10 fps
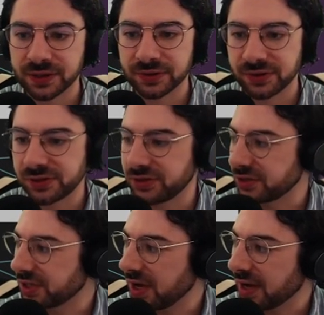So this is
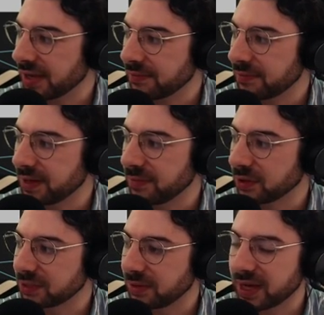just time being
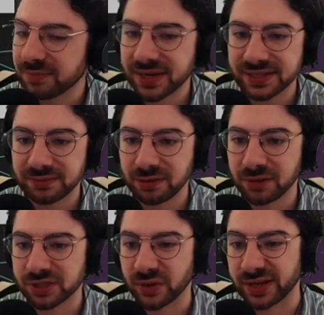multiplied by some
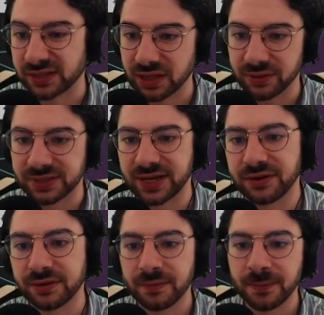number, so I can slow it
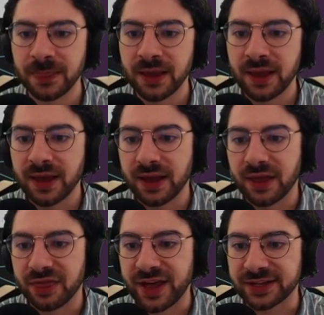down. Uh,
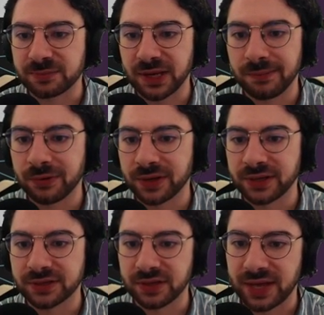that's being put
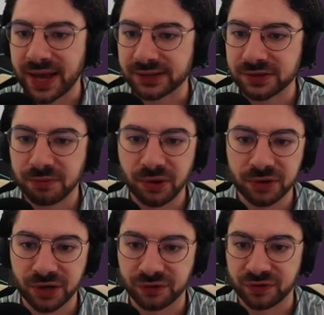into the X
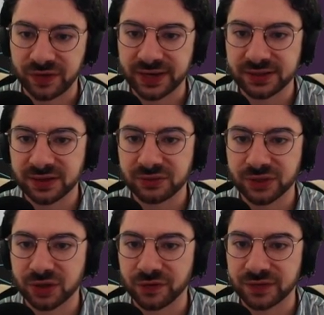component of a vector,
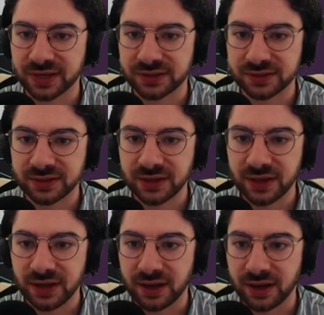which offsets
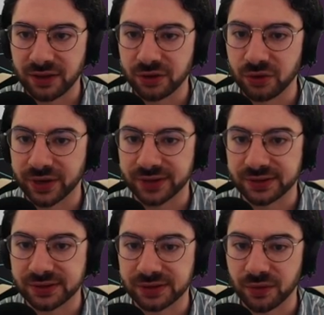uh, the
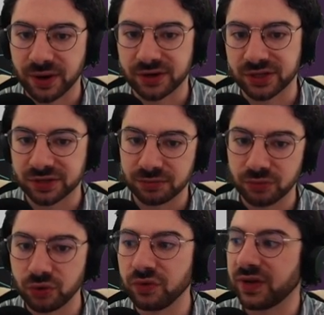noise. So we're just
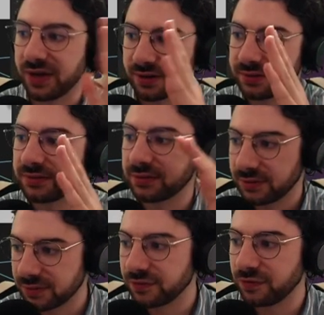moving
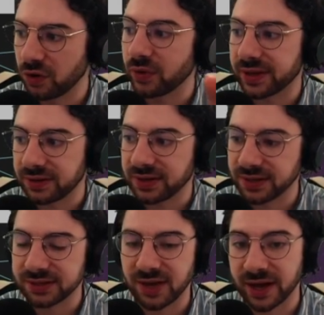forward
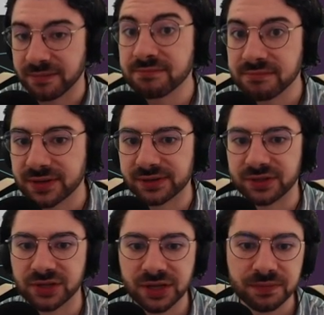in time,
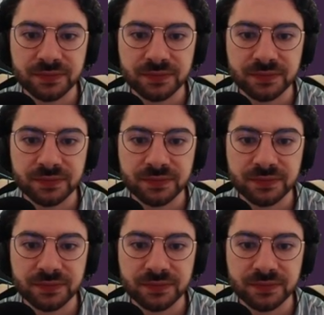essentially.